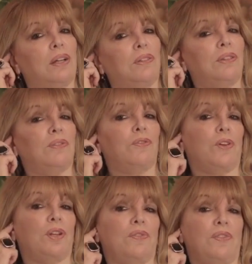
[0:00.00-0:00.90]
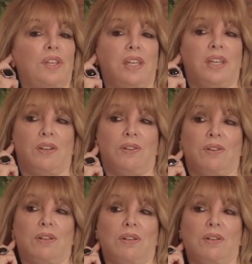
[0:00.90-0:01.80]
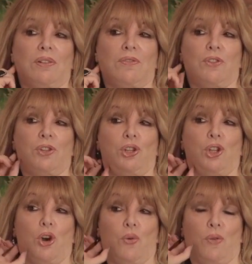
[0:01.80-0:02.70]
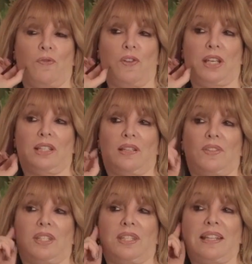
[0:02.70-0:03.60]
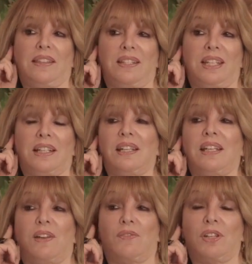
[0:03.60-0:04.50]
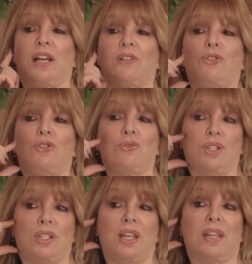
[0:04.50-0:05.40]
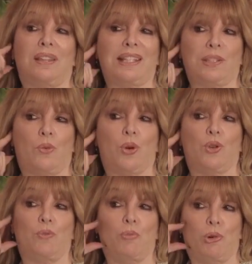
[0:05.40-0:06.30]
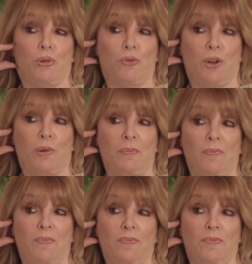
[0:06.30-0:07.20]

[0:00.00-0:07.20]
around the front of the ear for the lower facelift? Is that the technique every doctor uses? That's where you pull from?